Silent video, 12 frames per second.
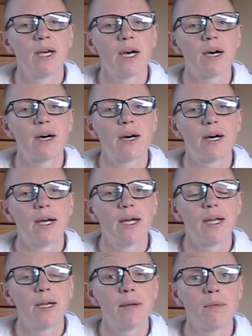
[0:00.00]

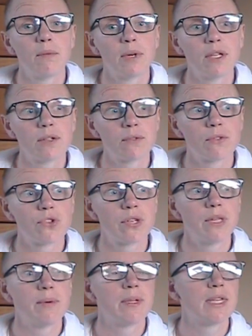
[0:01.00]
I went on a
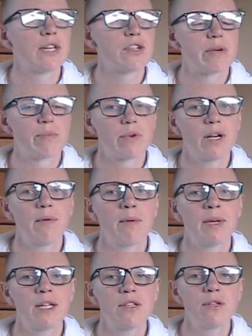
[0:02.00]
retreat with Ajahn Brahma
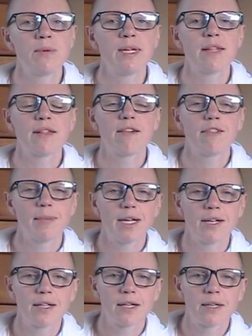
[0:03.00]
about 2 weeks after my
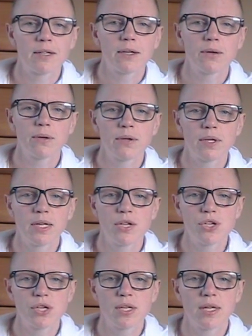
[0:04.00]
anagarika
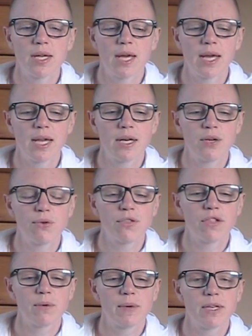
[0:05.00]
ordination, and
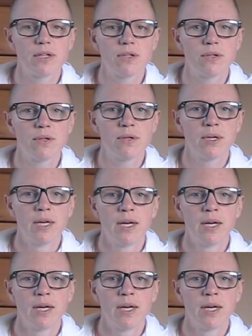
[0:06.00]
also went to